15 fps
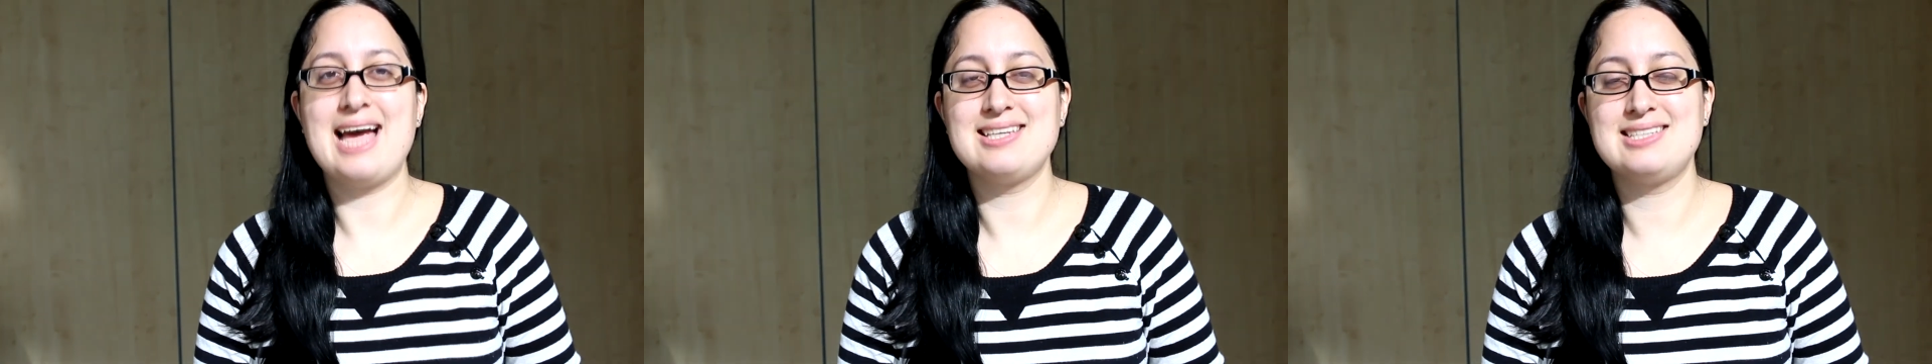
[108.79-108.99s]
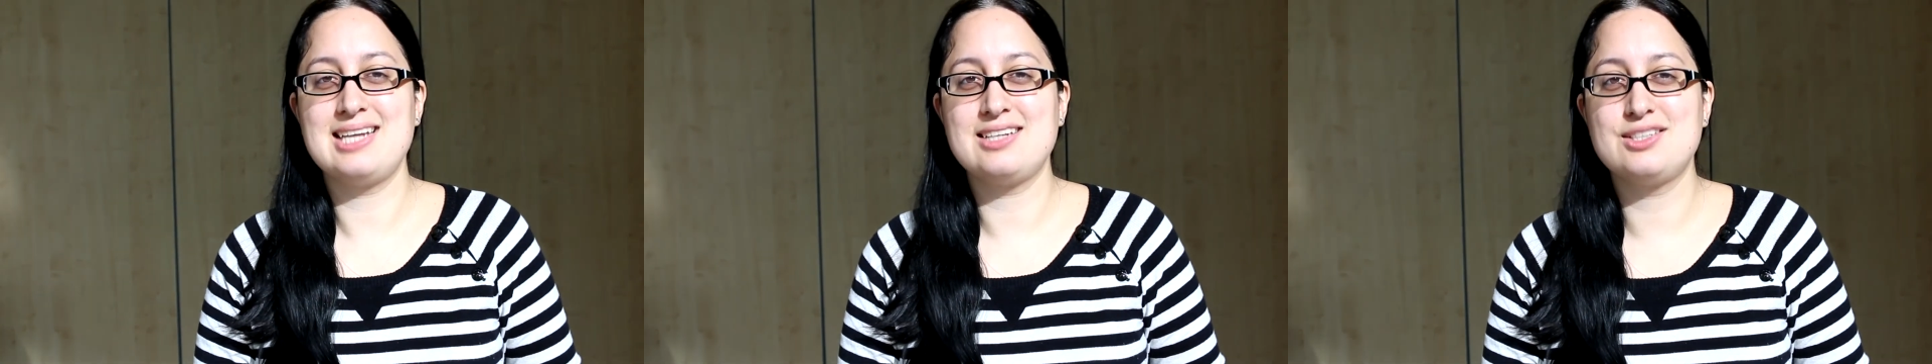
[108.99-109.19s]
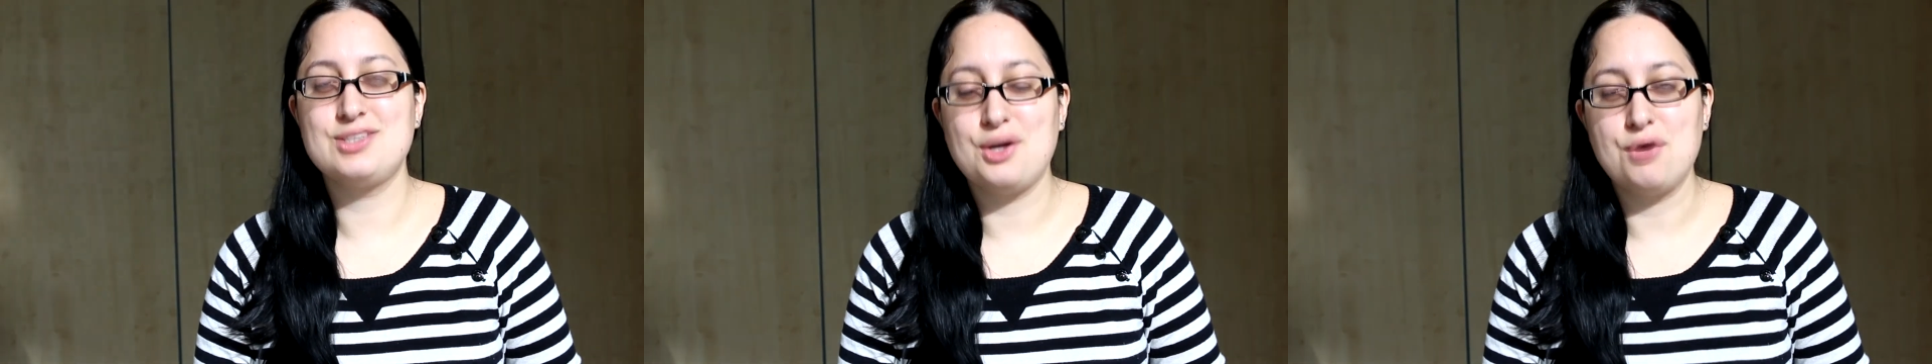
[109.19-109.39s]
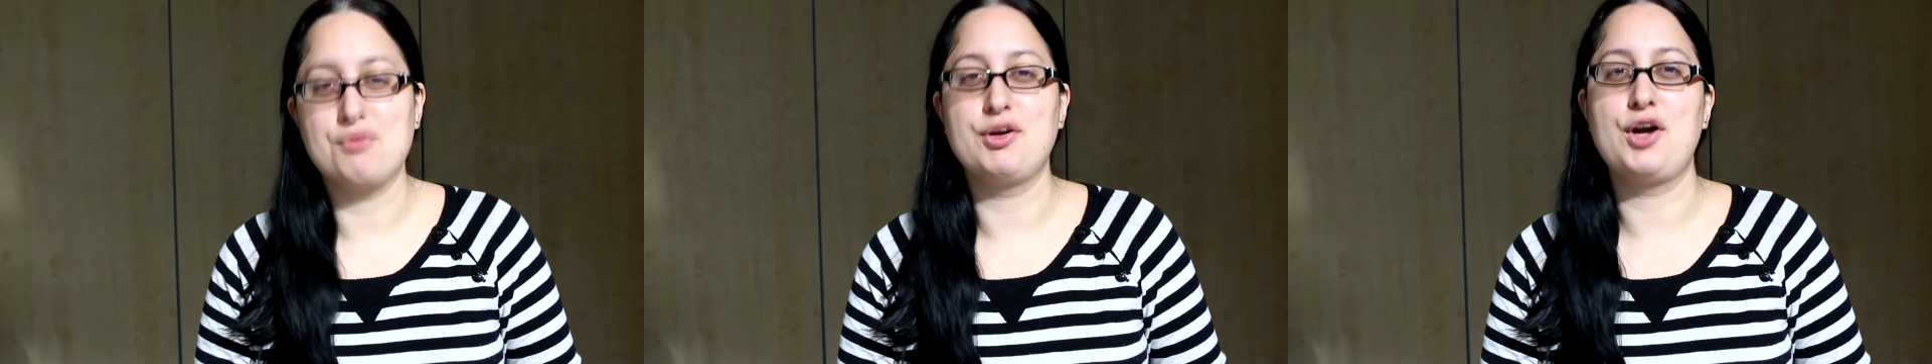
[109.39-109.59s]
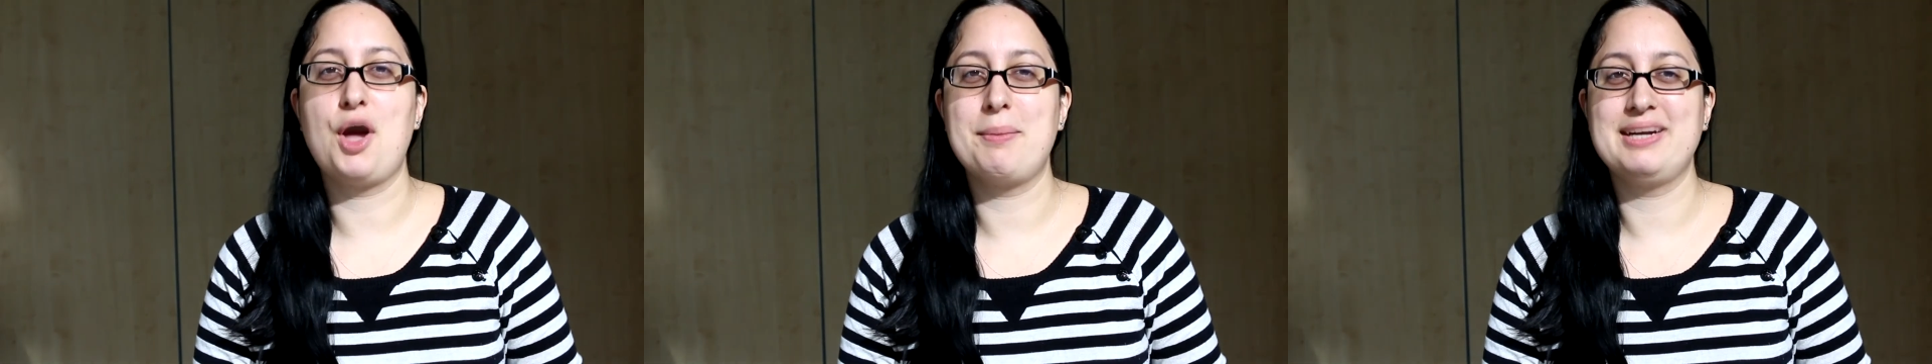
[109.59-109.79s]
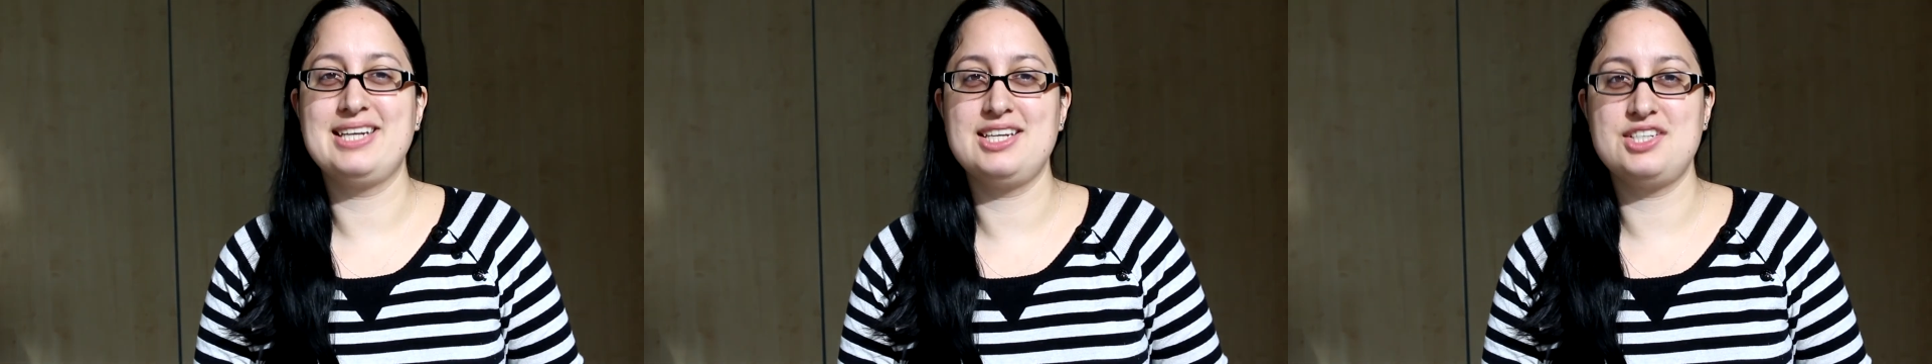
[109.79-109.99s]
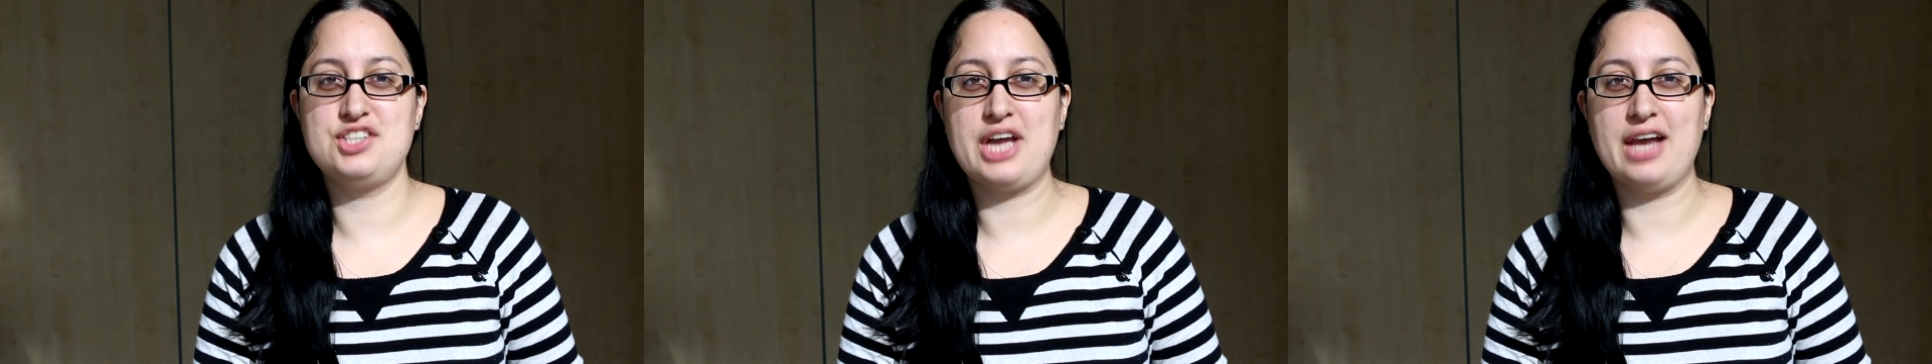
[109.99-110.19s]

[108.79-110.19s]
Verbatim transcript: assets to overcoming these